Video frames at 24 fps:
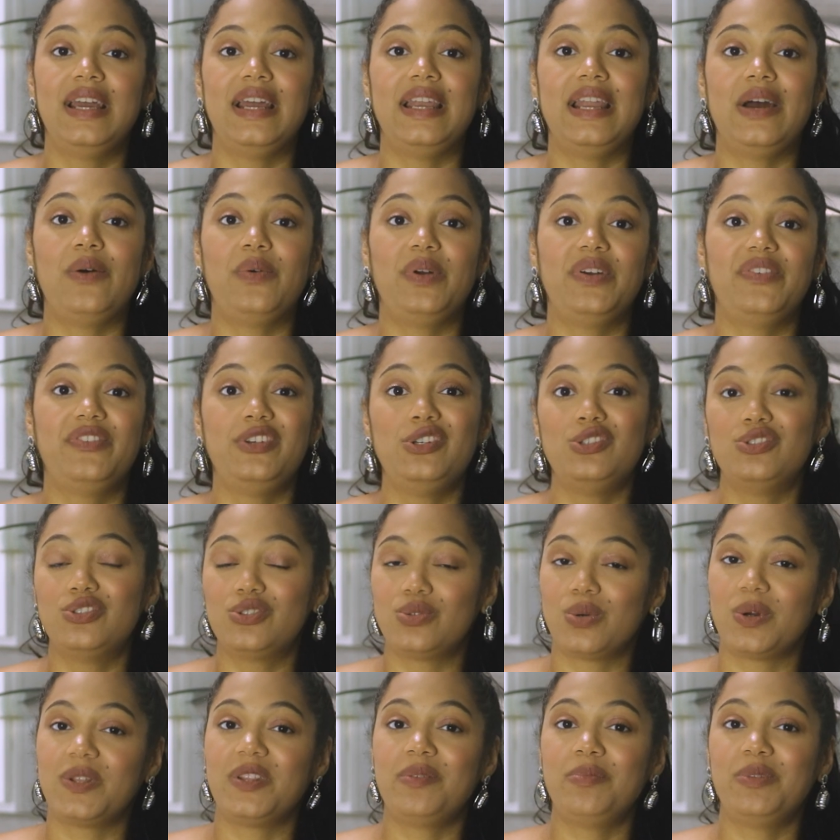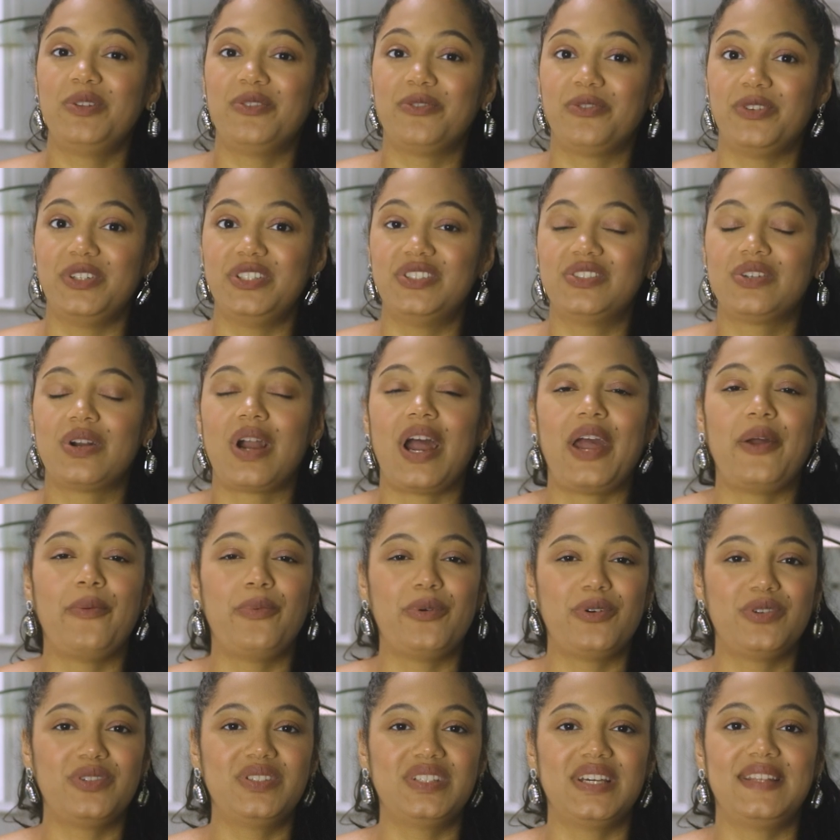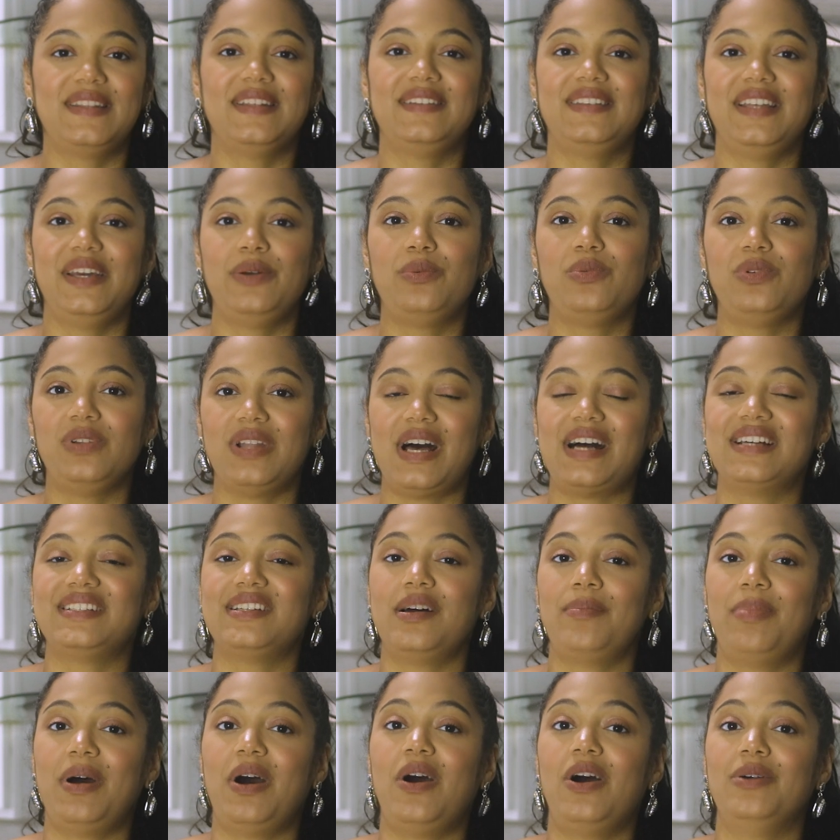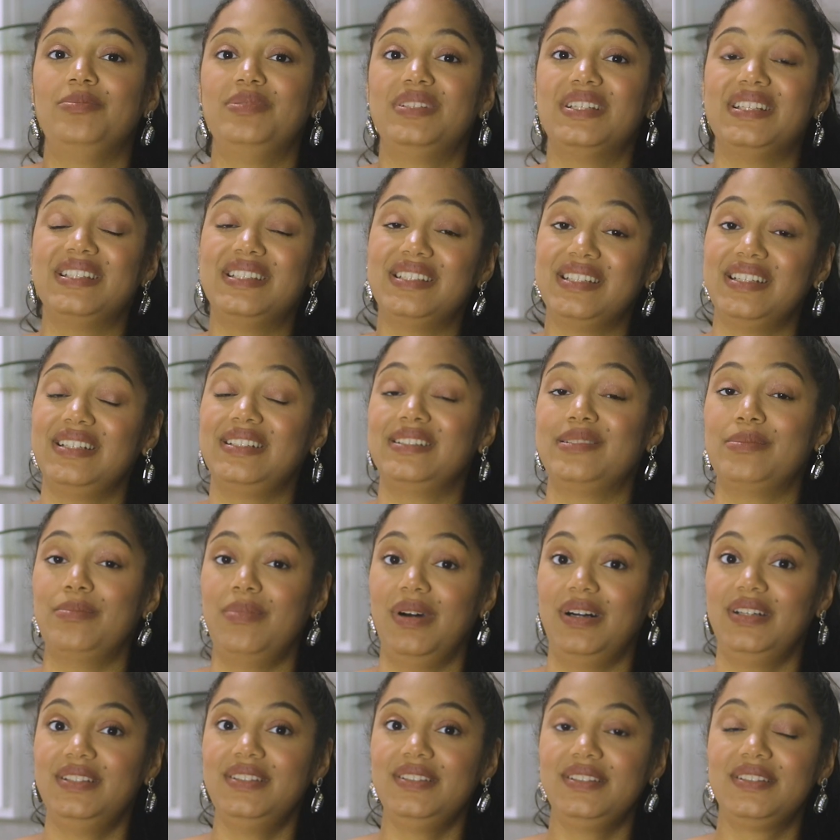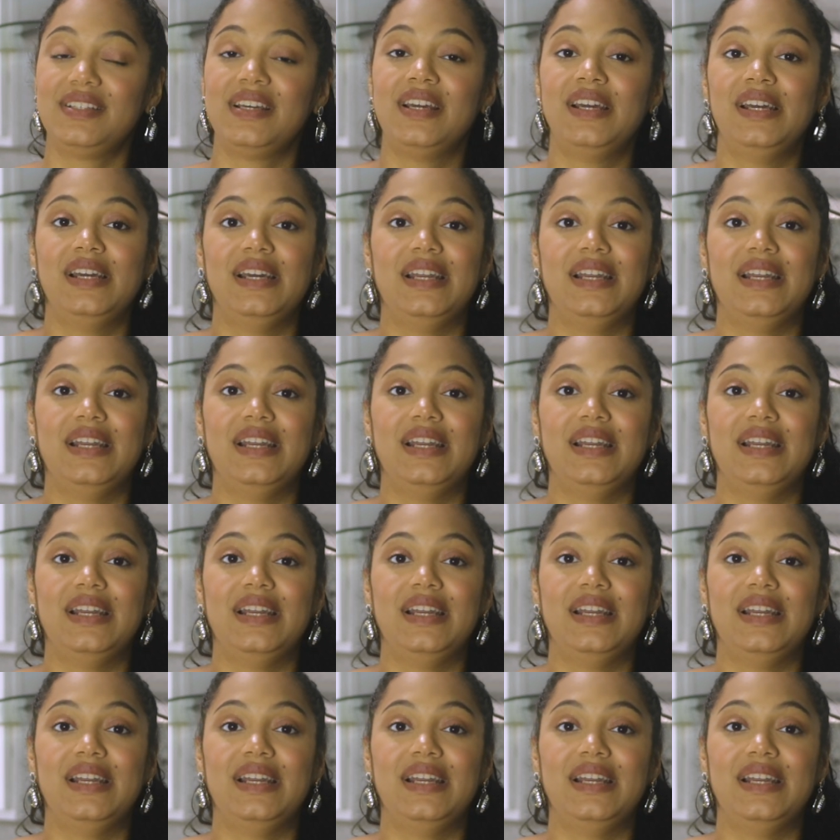Now, if you store them in the freezer, I will say that they will last about up to 6 months.